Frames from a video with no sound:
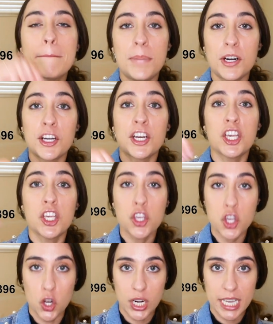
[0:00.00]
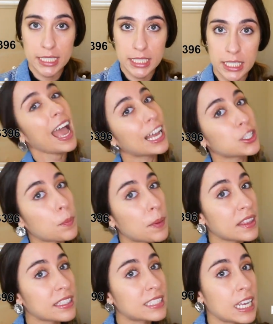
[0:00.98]
per unit. And you
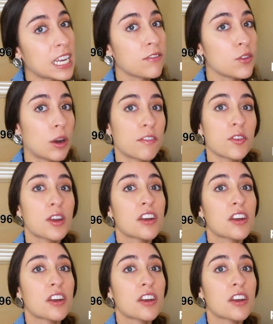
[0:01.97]
pay the same if you are from